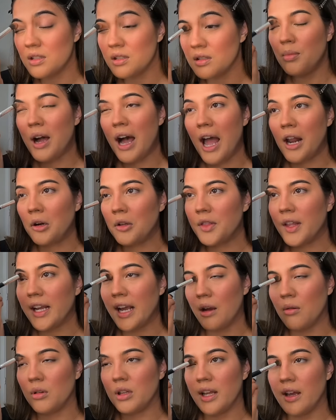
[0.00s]
but I don't think
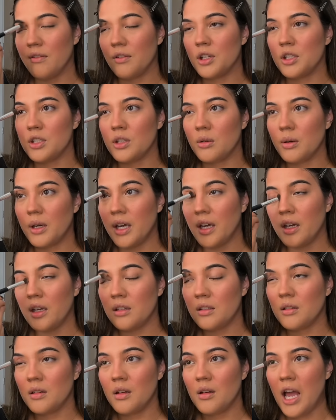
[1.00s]
I will ever do it.
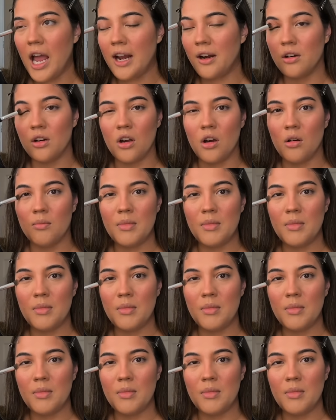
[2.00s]
I don't know.